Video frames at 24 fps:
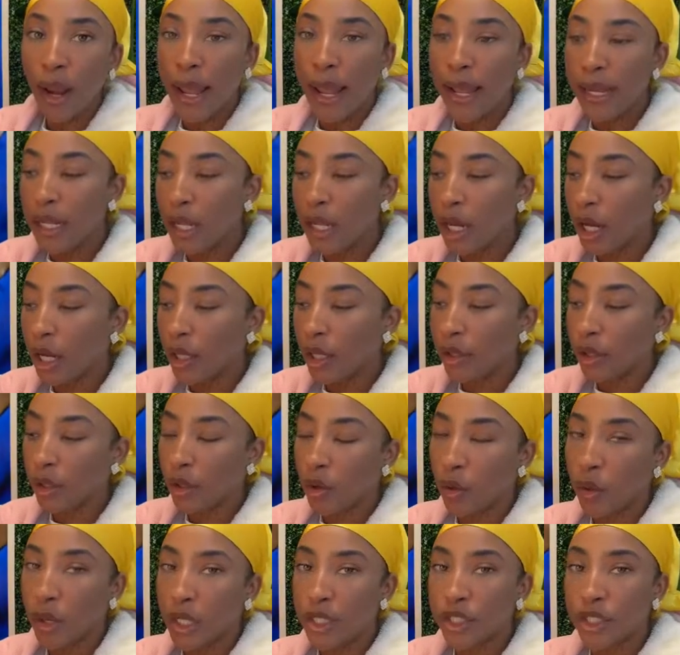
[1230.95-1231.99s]
Any other
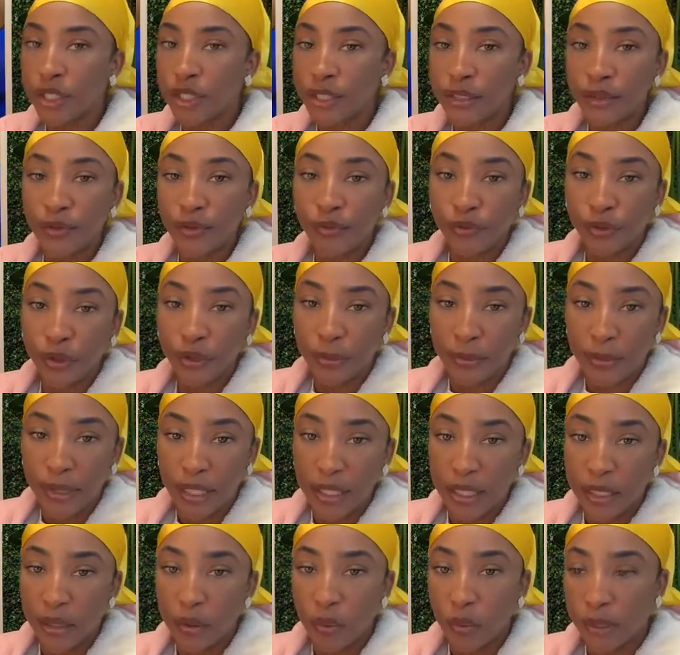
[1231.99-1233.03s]
questions for
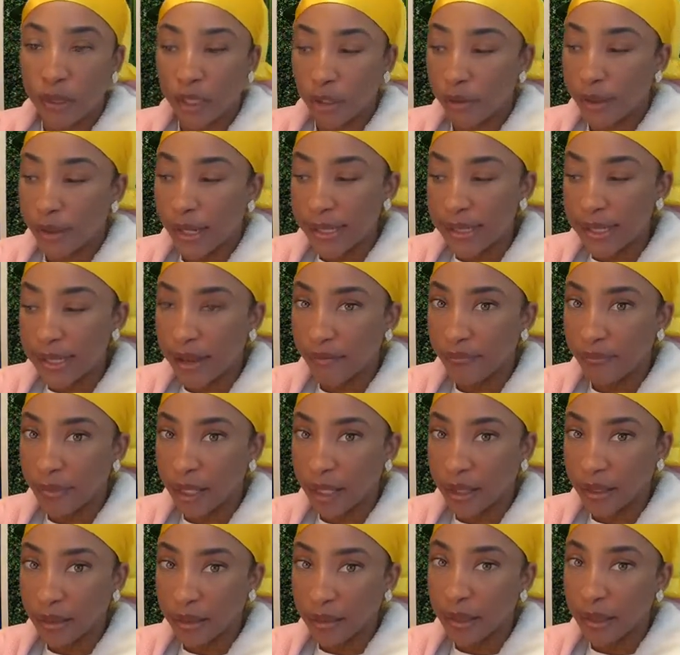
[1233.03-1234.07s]
me while you guys have
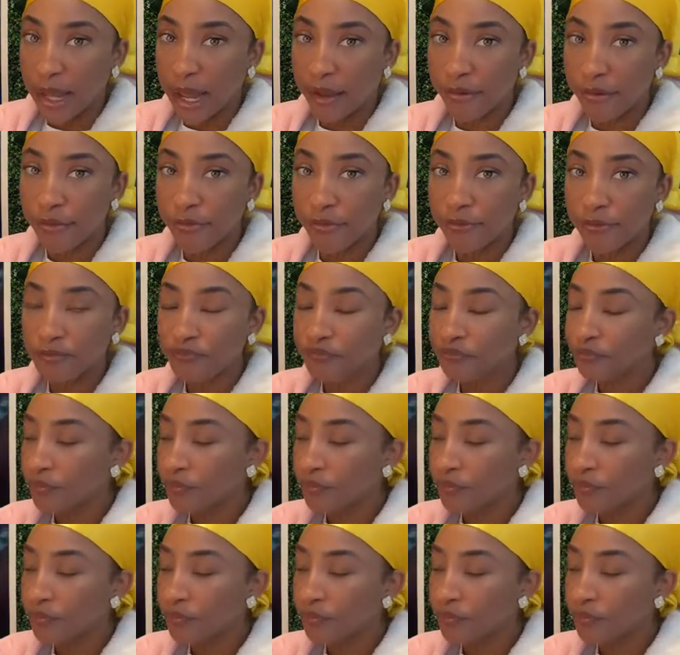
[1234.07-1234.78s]
me on the live?